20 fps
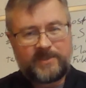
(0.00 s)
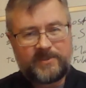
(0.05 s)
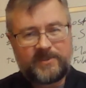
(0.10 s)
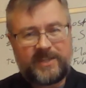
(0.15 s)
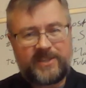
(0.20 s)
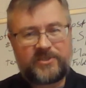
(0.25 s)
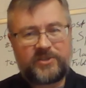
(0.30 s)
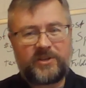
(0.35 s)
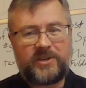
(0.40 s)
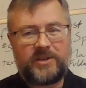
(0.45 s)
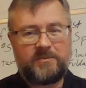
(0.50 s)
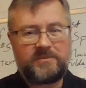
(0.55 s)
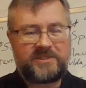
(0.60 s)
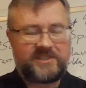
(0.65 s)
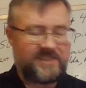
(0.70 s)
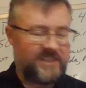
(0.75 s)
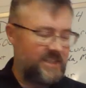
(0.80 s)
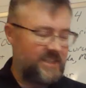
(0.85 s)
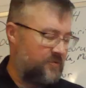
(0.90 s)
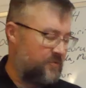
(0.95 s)
So that's our hymn
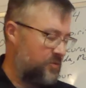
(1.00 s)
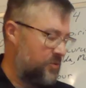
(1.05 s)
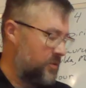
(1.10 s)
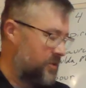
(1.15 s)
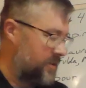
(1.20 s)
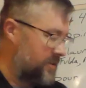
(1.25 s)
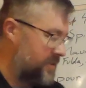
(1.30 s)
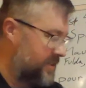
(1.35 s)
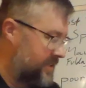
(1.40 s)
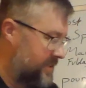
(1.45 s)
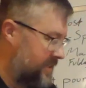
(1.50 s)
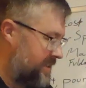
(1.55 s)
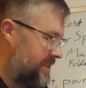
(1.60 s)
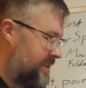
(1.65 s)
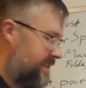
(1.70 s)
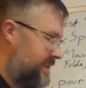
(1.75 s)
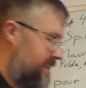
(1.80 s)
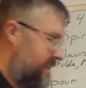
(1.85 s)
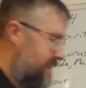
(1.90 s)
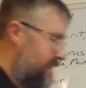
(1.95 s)
study for
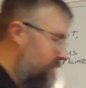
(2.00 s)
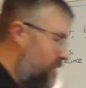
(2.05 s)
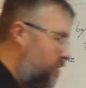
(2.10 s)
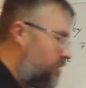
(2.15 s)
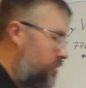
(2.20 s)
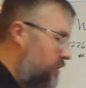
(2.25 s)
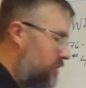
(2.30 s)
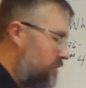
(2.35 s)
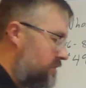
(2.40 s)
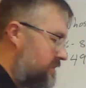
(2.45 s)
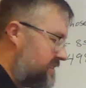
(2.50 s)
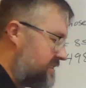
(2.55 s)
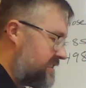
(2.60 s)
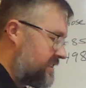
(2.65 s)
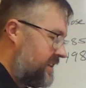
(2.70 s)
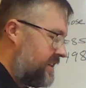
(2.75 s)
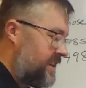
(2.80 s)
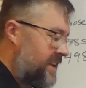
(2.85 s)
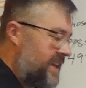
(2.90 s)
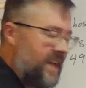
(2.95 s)
the third
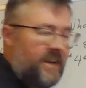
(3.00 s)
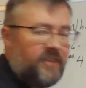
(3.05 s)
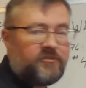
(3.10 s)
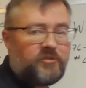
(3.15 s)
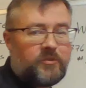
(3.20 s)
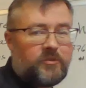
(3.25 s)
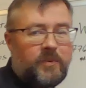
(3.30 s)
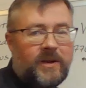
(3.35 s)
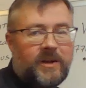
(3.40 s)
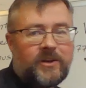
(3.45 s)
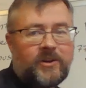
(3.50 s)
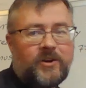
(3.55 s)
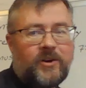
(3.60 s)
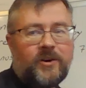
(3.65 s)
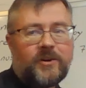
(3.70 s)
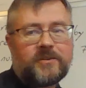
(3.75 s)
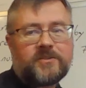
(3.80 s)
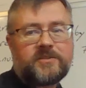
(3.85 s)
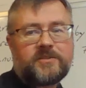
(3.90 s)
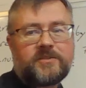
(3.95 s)
Sunday after
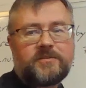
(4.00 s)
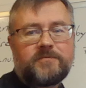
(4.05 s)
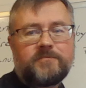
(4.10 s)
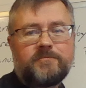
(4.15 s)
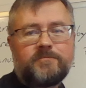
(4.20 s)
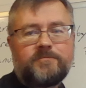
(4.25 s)
Pentecost.